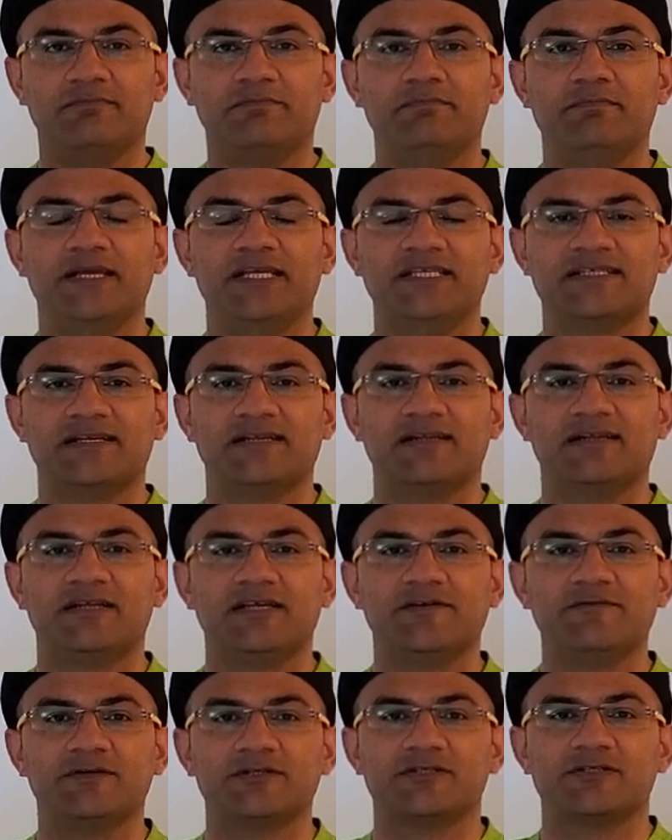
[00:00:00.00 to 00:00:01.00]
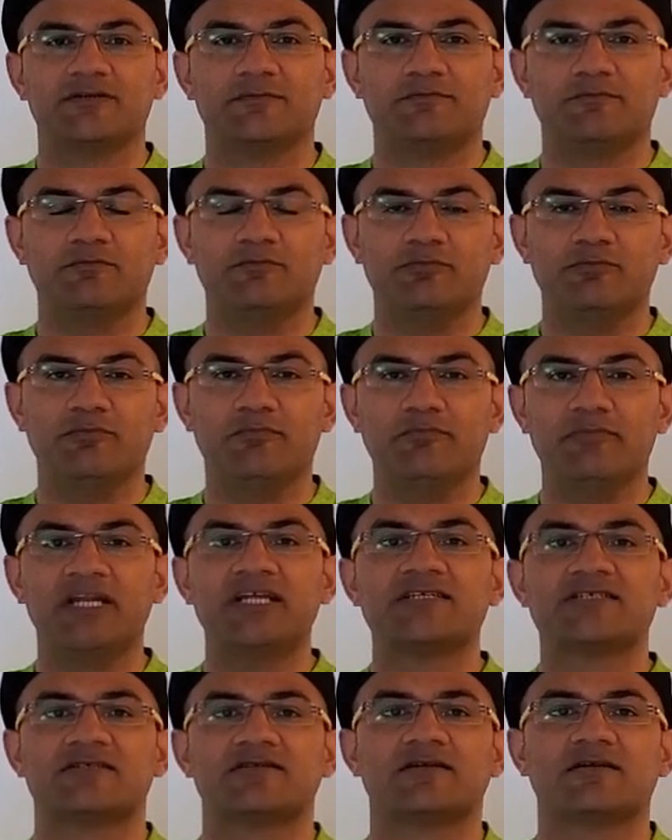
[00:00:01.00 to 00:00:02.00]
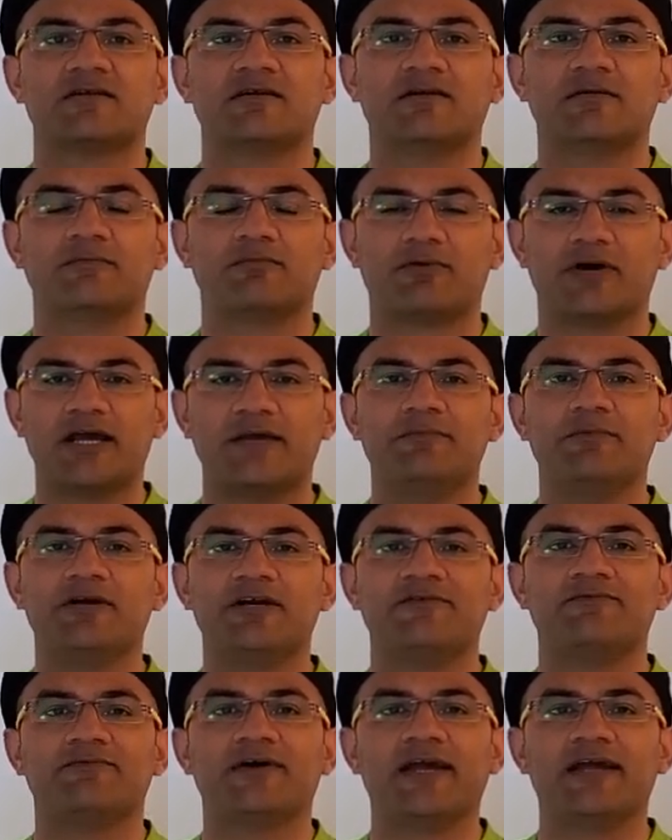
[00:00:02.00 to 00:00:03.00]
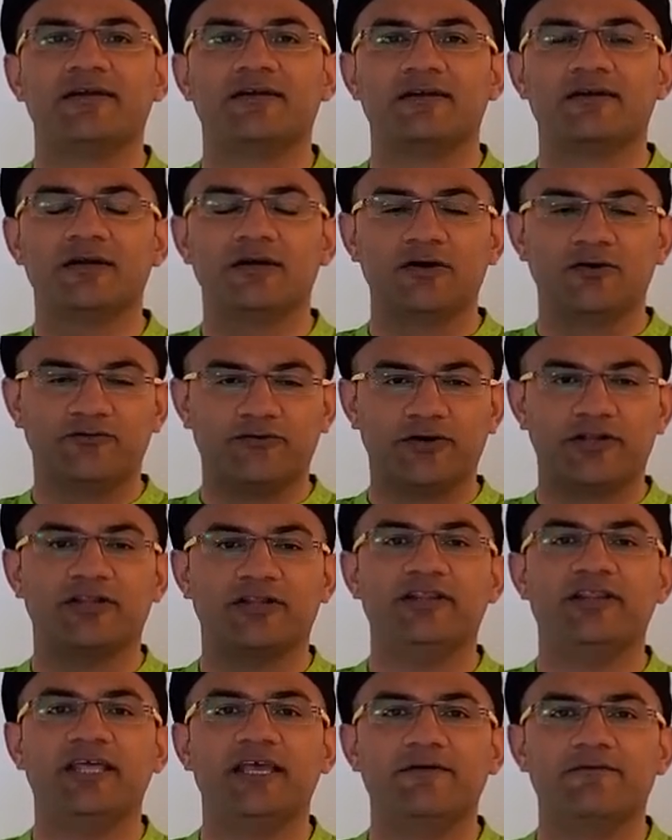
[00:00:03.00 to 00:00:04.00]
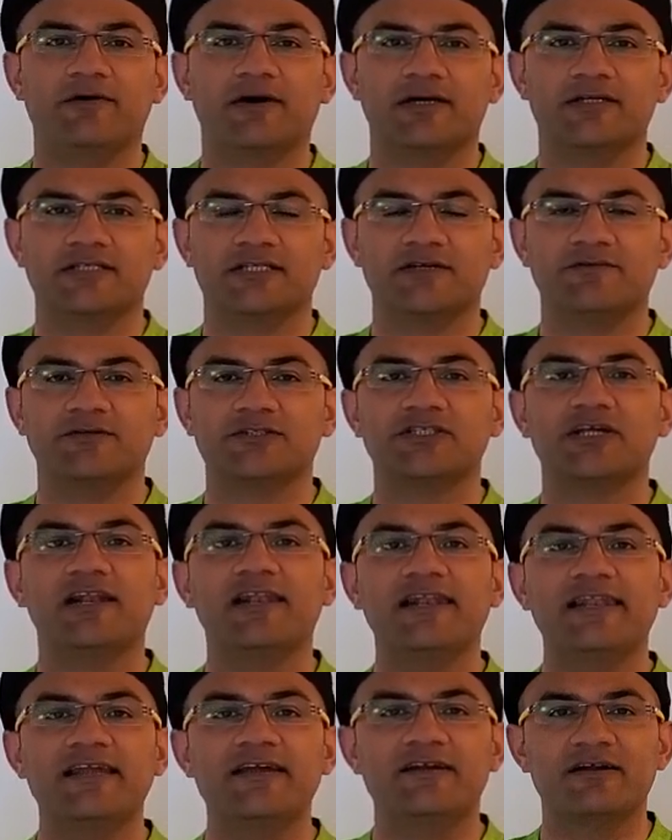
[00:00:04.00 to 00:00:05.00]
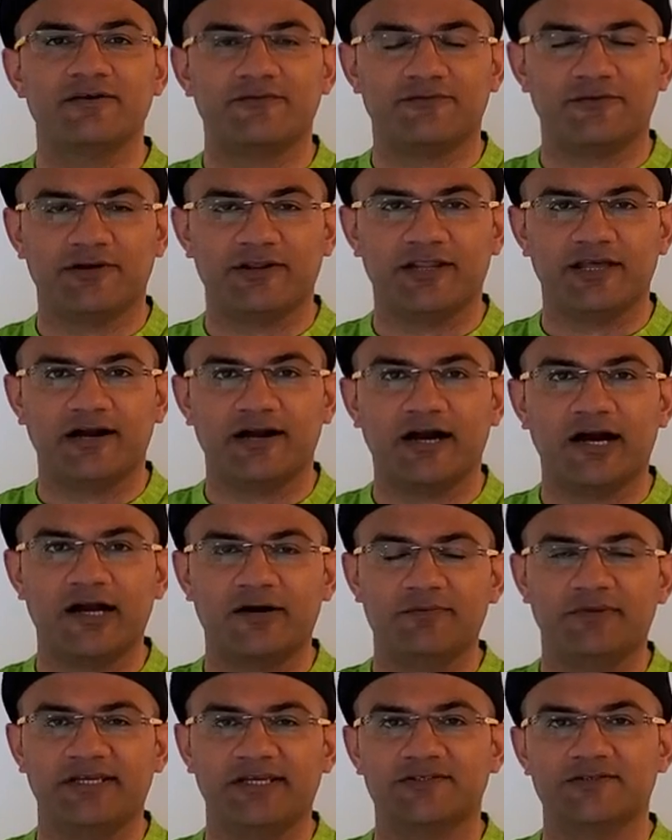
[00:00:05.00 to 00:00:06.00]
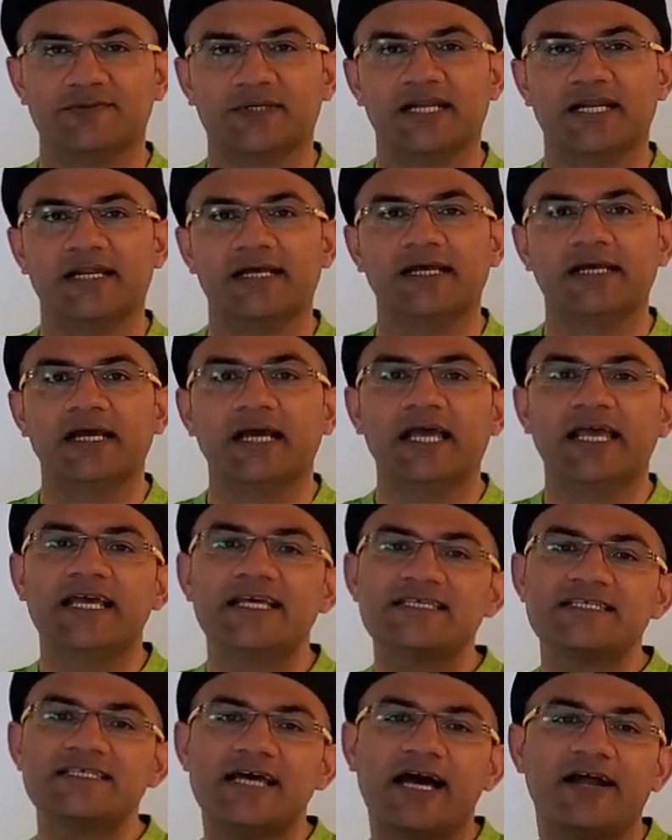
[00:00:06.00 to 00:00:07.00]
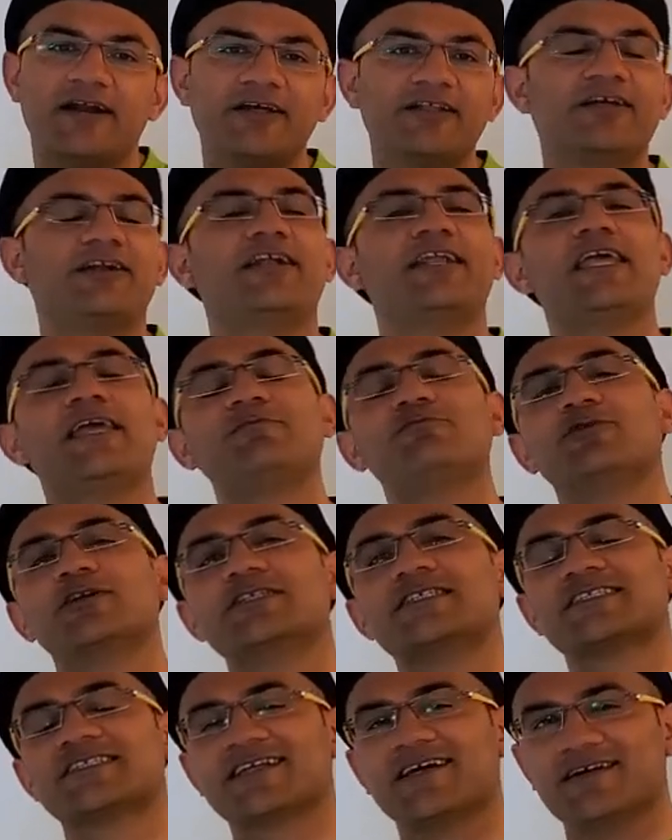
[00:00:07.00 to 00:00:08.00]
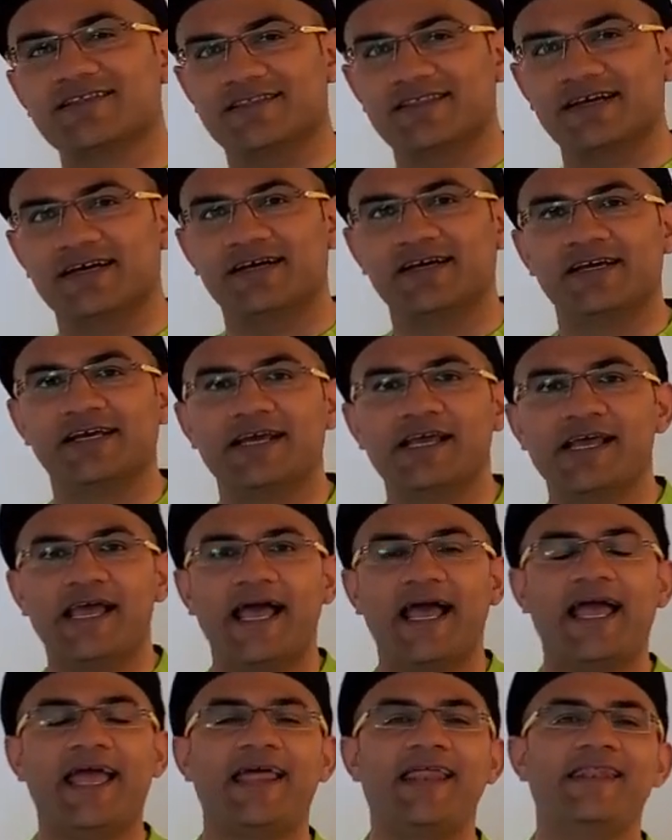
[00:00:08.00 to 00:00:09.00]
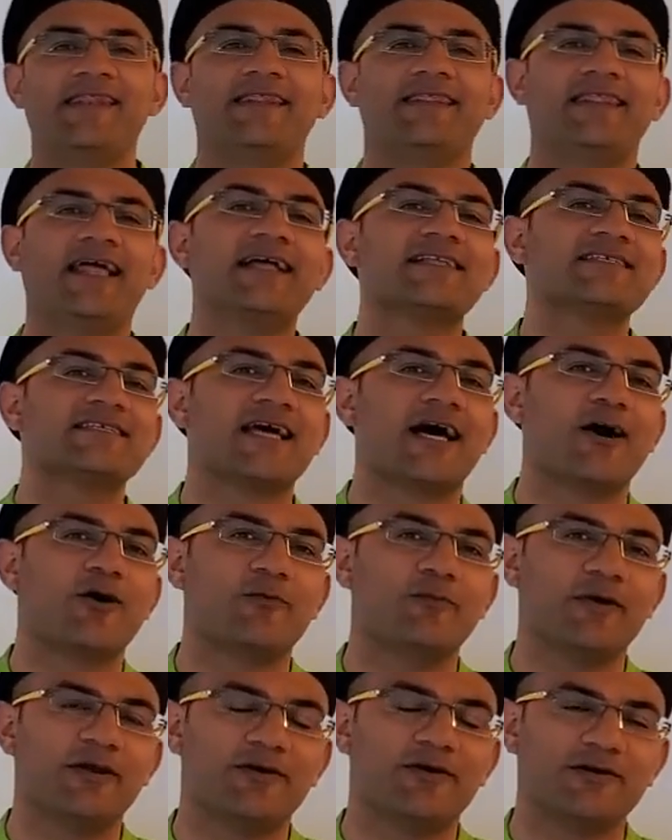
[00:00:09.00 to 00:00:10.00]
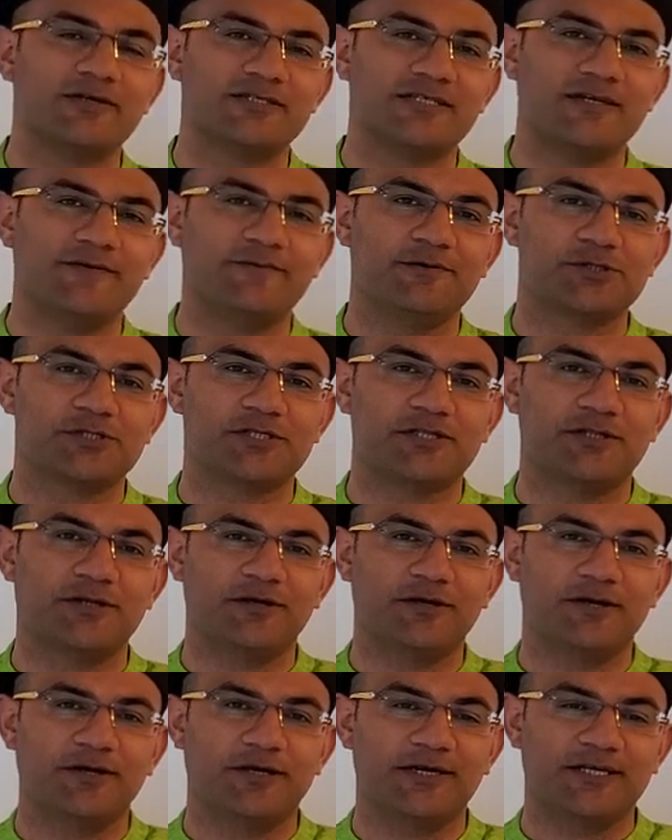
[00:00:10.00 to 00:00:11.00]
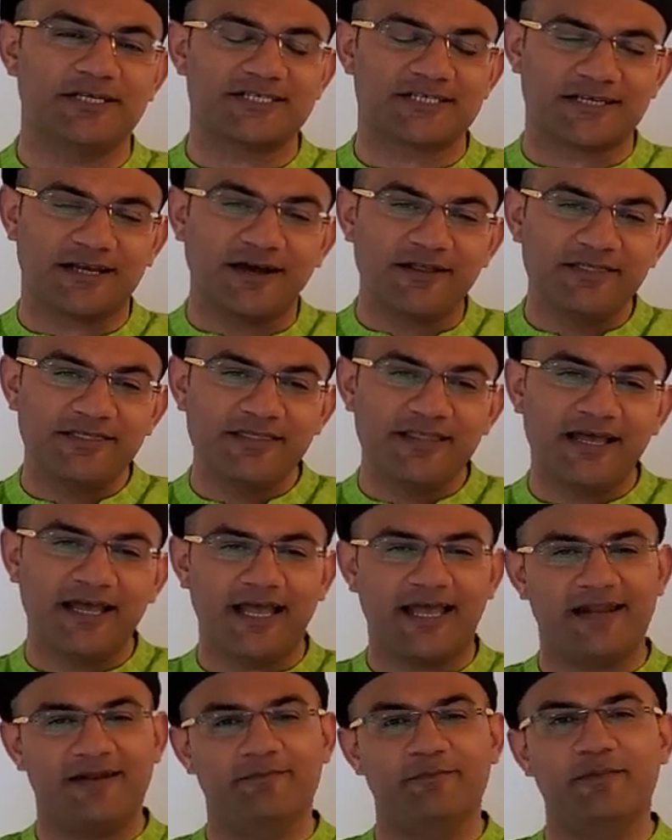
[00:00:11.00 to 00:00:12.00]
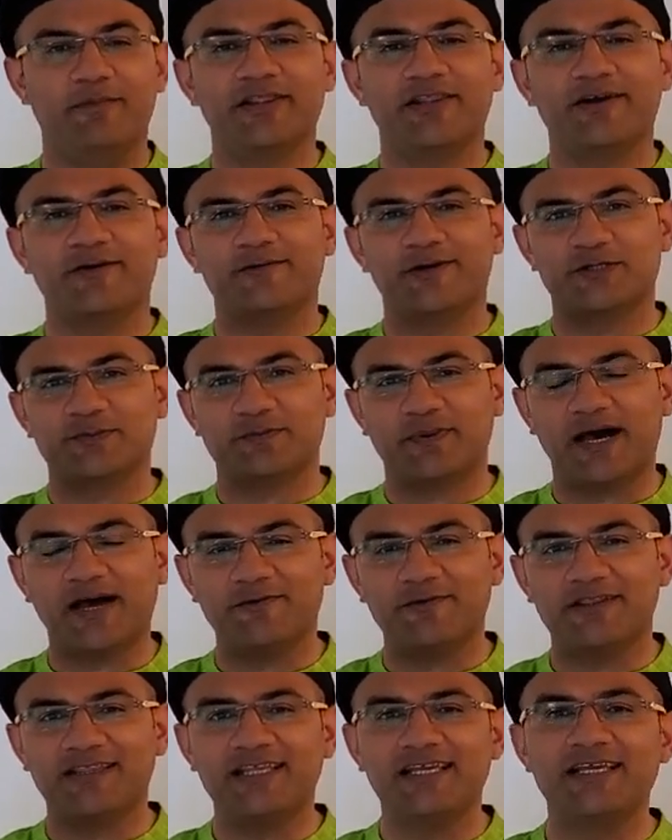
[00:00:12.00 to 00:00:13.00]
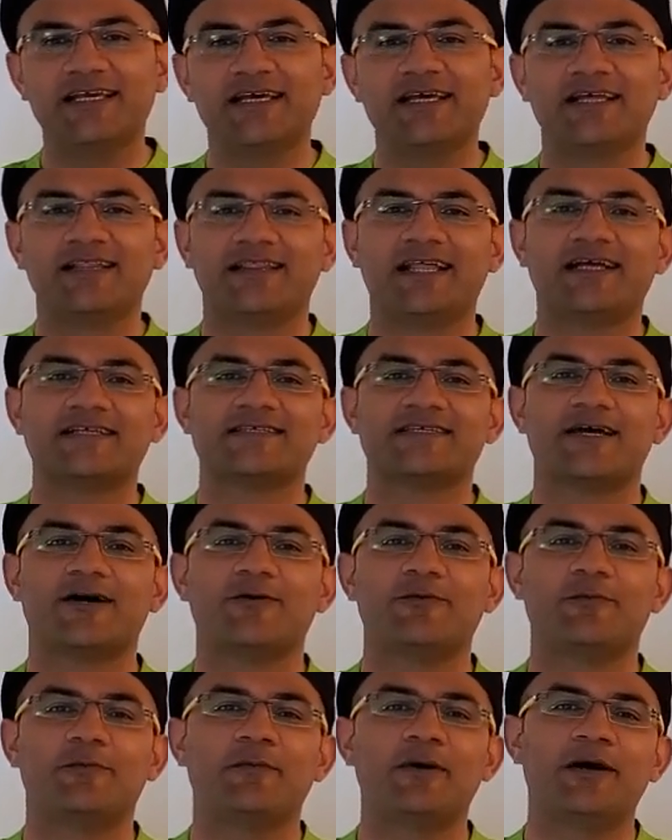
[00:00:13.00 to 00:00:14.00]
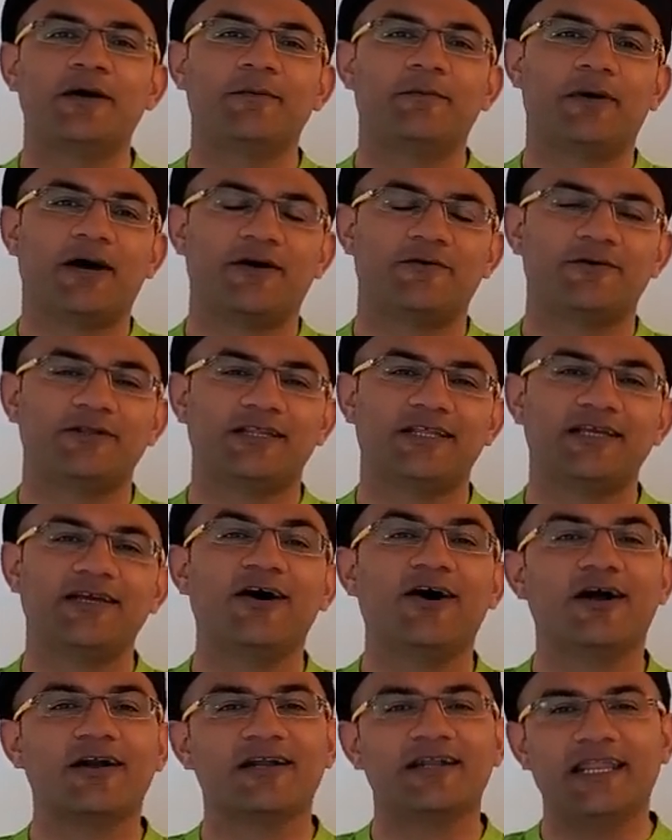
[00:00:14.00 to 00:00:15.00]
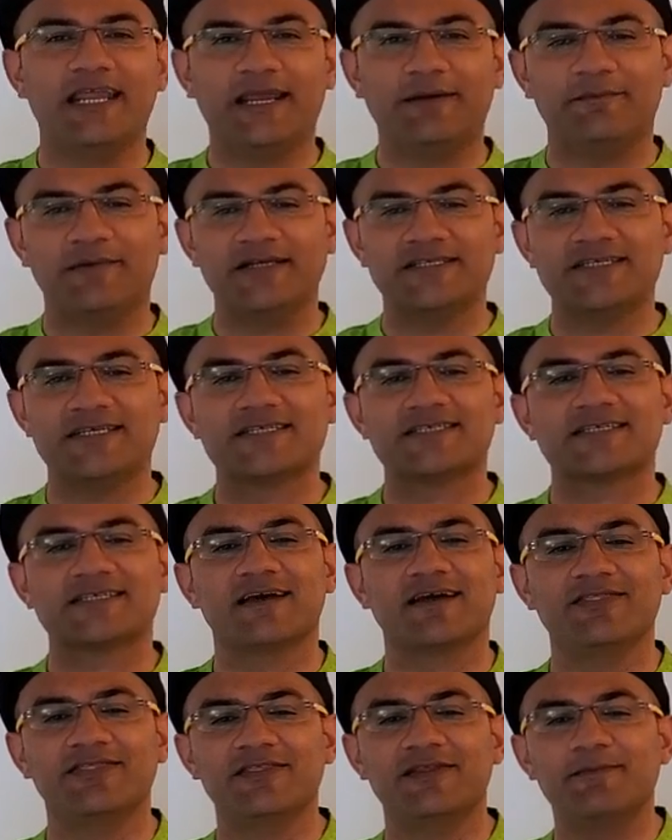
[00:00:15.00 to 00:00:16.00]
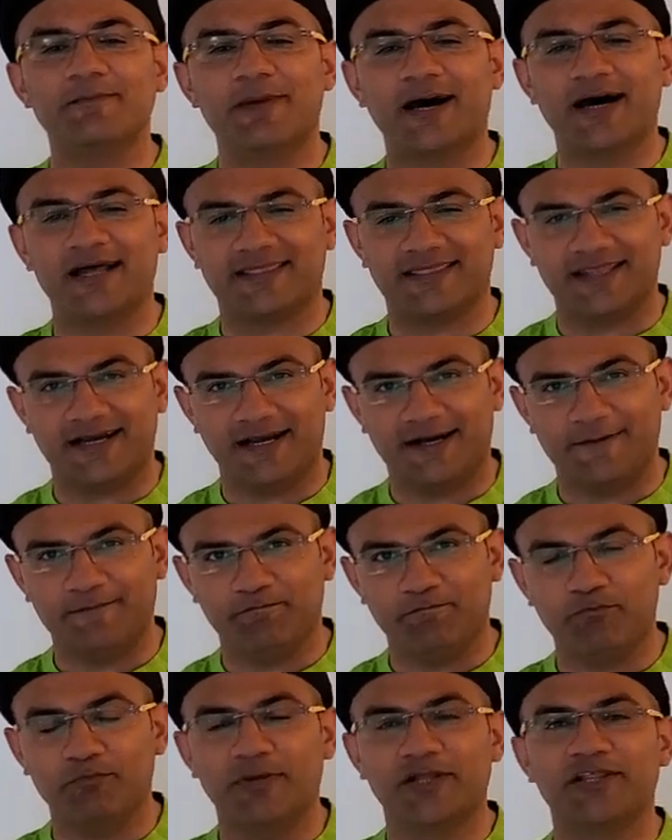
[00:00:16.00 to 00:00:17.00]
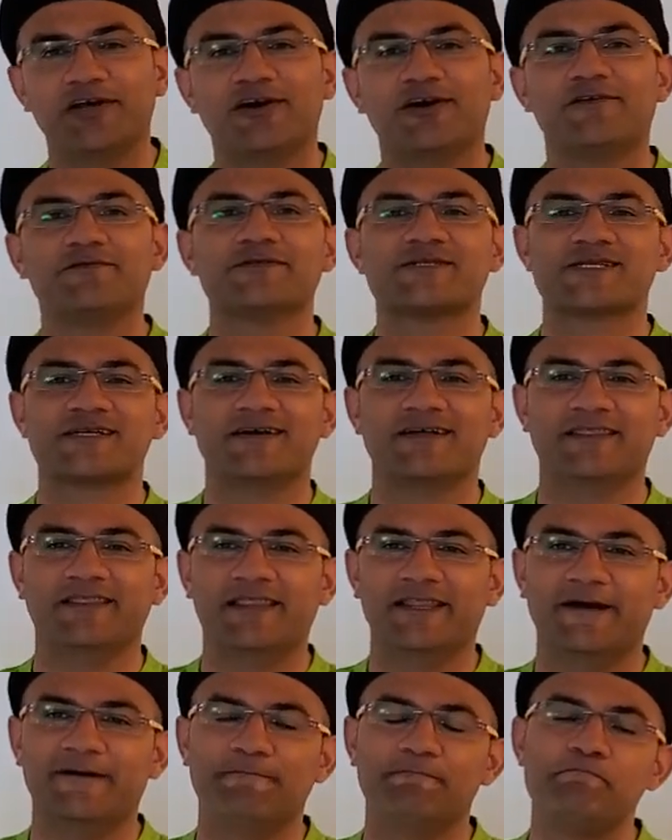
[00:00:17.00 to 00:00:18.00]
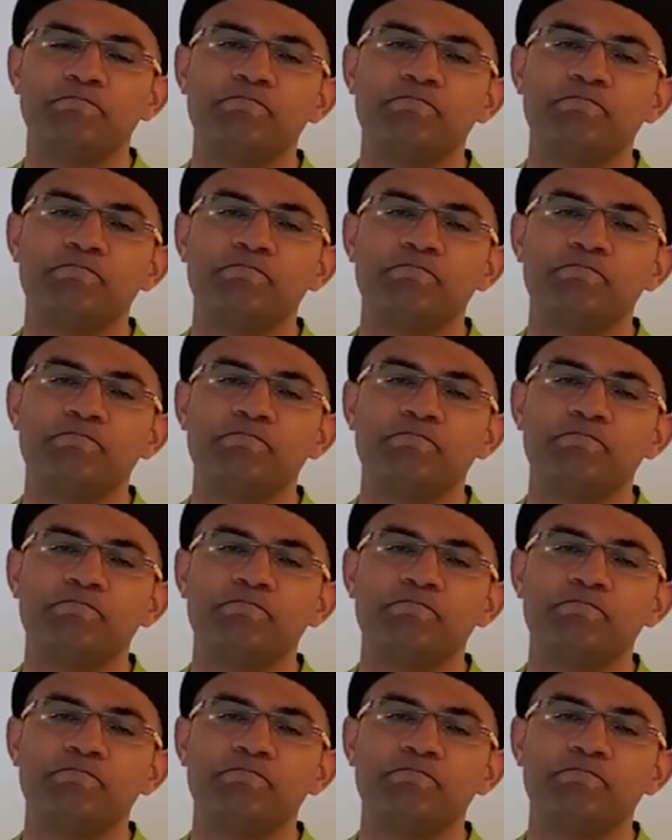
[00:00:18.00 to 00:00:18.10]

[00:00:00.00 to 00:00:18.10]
basically he was the minister, primary fighter for the devas. He was the leader for their army as well. His another name was Skanda. And that's how, because he was the Skand and mother was Parvati, that's how Parvati got named as Skanda Mata, mother of Skanda.